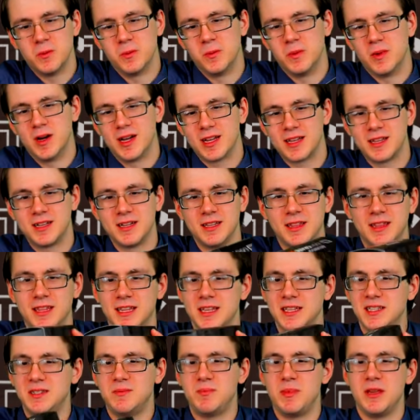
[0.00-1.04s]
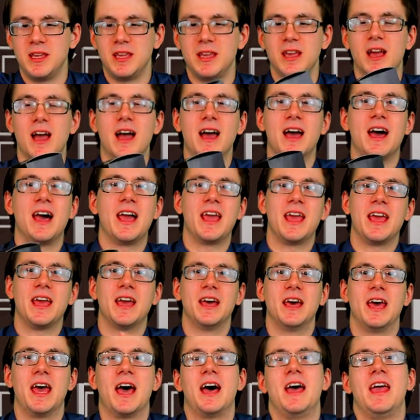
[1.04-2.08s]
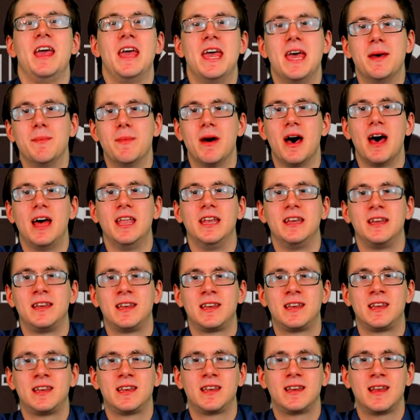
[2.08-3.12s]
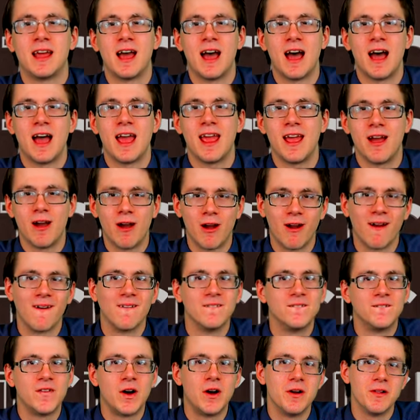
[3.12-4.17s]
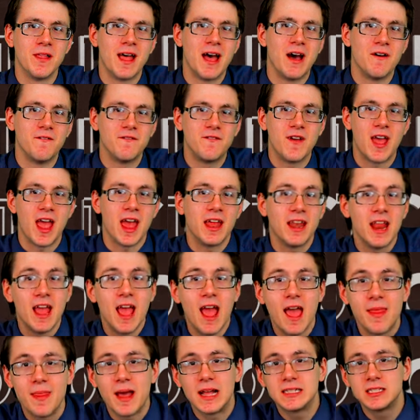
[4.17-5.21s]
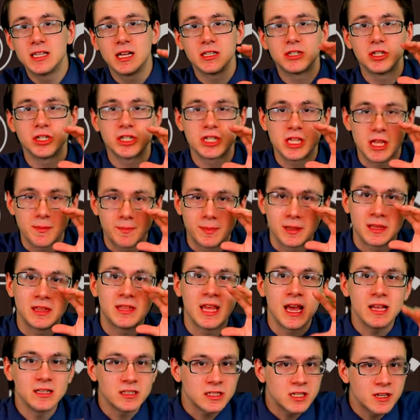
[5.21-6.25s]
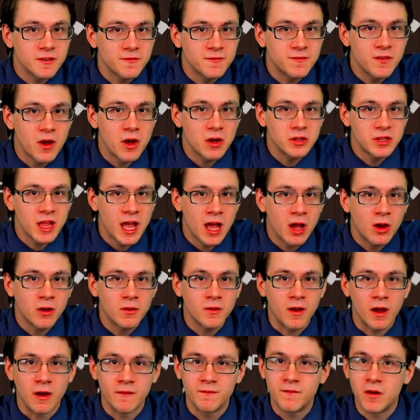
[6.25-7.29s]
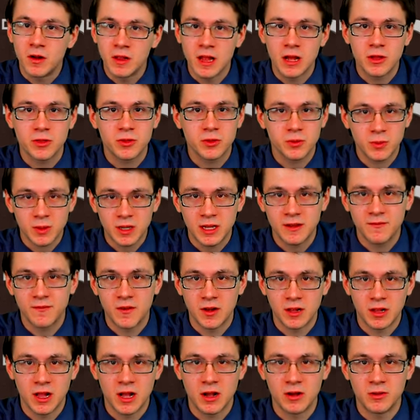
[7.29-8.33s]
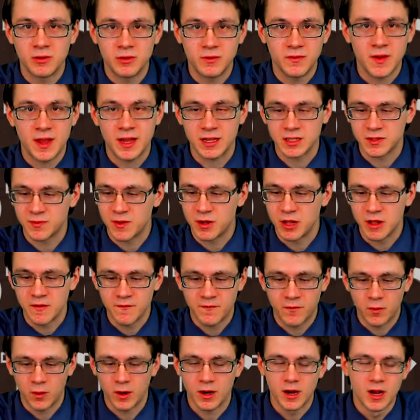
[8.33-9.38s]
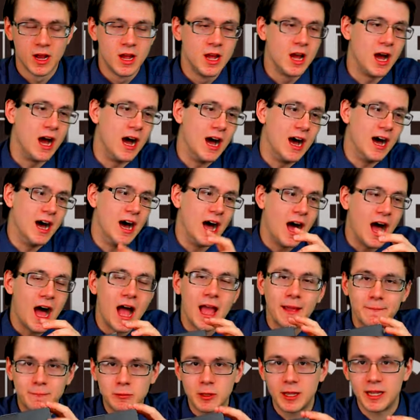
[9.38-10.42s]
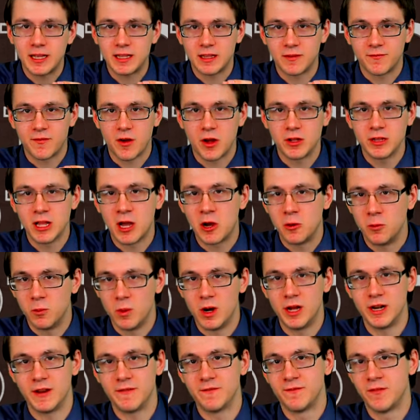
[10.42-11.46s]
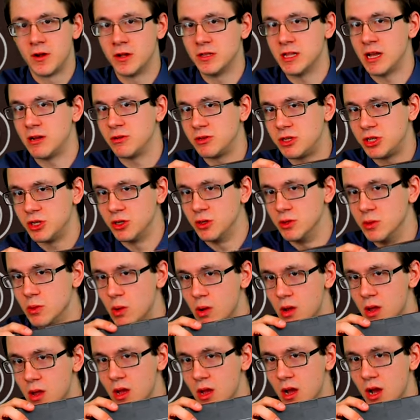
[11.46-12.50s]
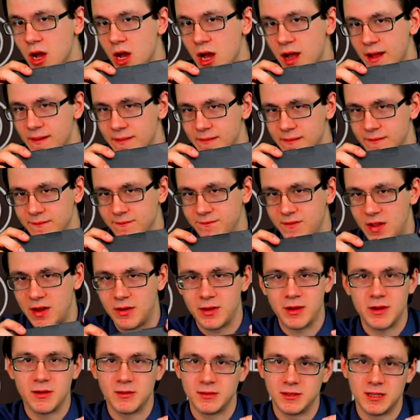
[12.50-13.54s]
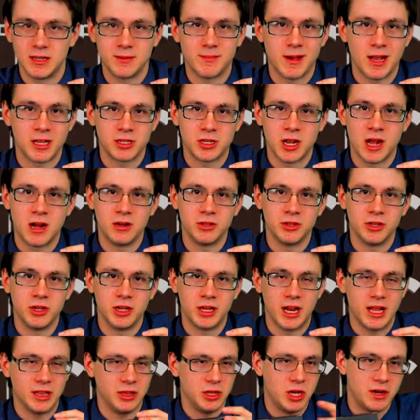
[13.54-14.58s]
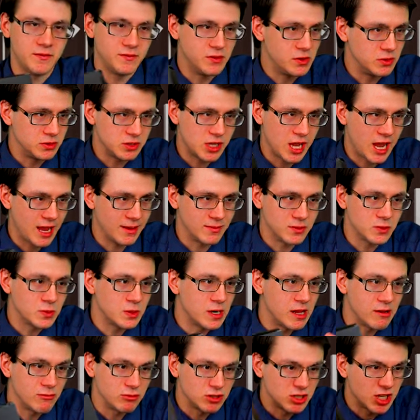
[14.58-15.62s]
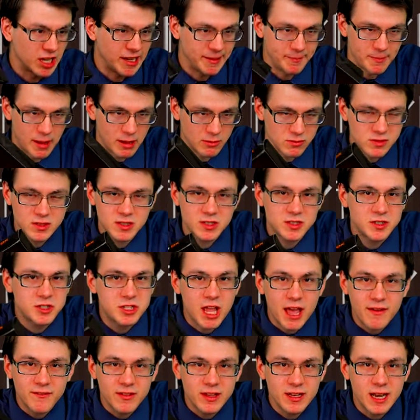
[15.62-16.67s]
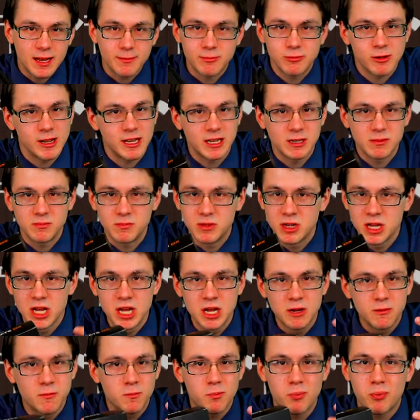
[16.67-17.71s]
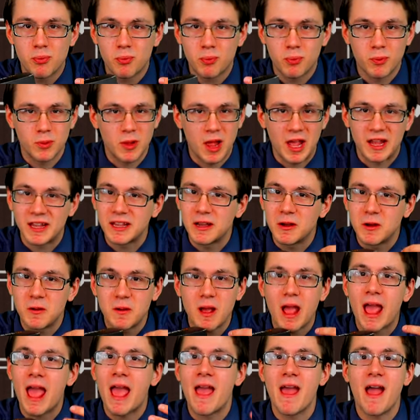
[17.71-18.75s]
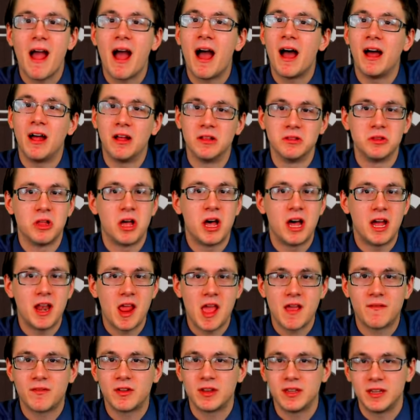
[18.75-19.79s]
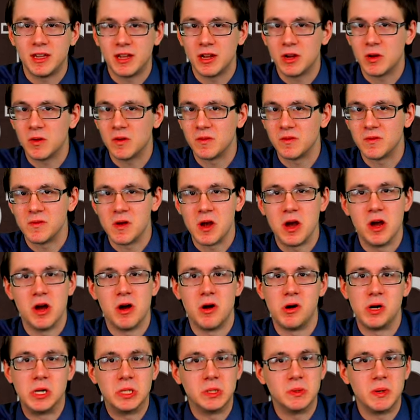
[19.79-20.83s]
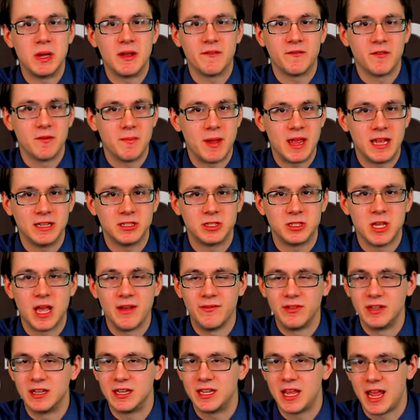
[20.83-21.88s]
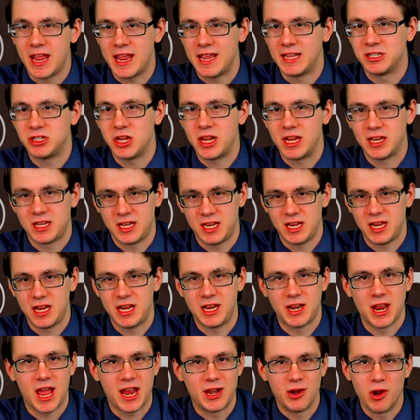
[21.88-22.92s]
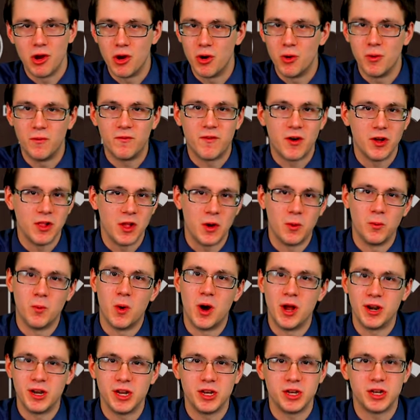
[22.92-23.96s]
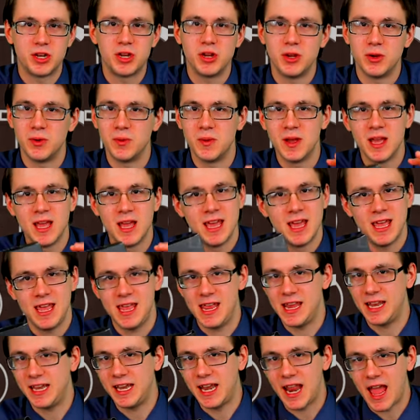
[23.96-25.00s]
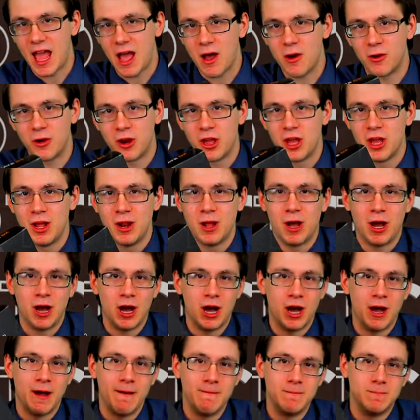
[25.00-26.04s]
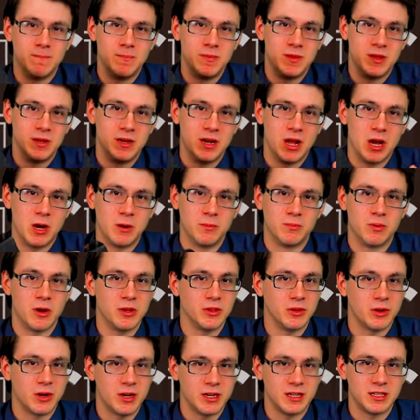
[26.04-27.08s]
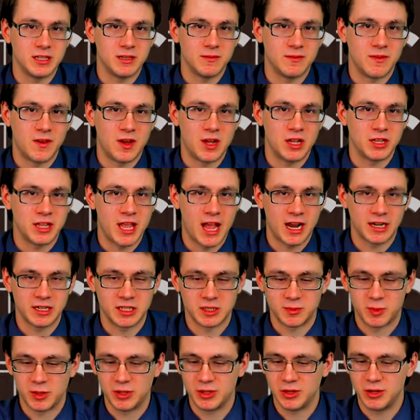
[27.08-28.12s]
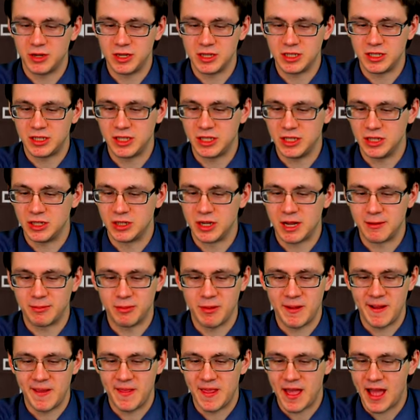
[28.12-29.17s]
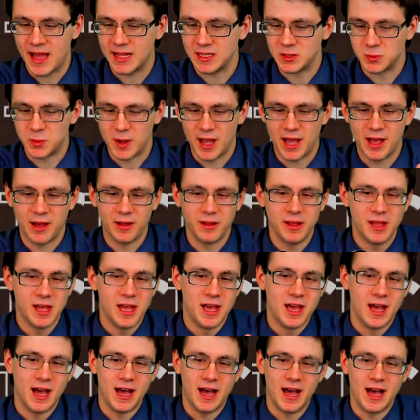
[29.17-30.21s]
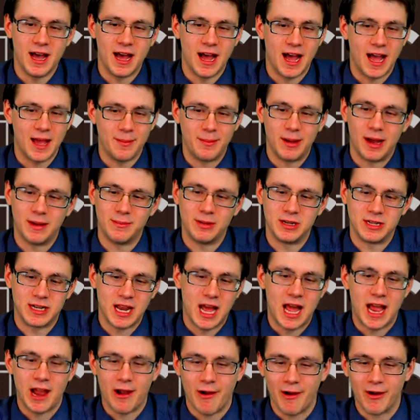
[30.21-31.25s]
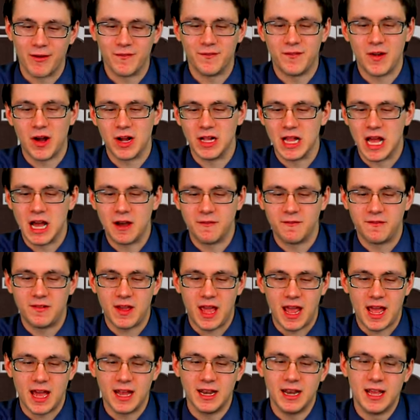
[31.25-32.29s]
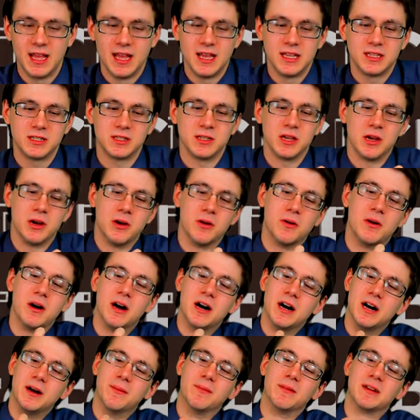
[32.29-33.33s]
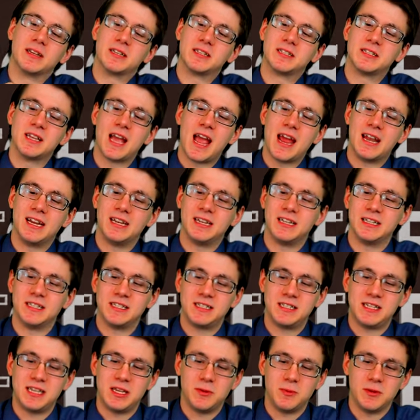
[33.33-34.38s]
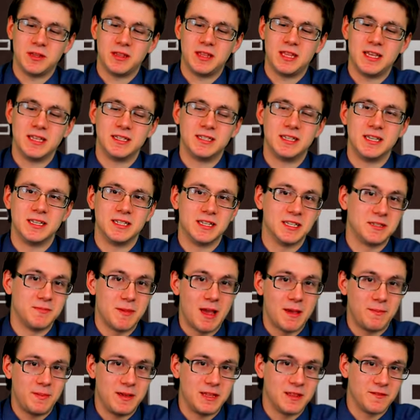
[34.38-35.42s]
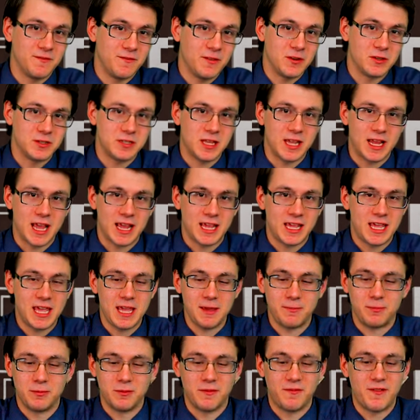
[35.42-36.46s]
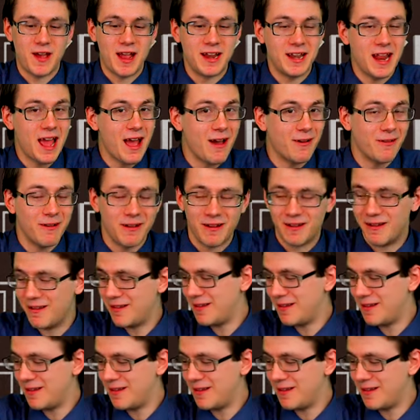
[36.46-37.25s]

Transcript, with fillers: What could this be? I am a die-hard Fallout fan. And that's not just the Bethesda Fallout, uh, Fallout three, Fallout New Vegas, Fallout four. Uh, I played the Fallout one and Fallout two uh, very early in my childhood. I loved those games when I was uh, about seven. I played them like a lot every year, uh, all the way from age seven to age eighteen. I know Fallout one and two in and out. Uh, you know, Brotherhood, Fallout Tactics, Brotherhood of Steel, I played that as well. Uh, I'm, I'm a die-hard Fallout fan, so I'm um, excited to see what this is. This might be the first thing I keep, we'll find out.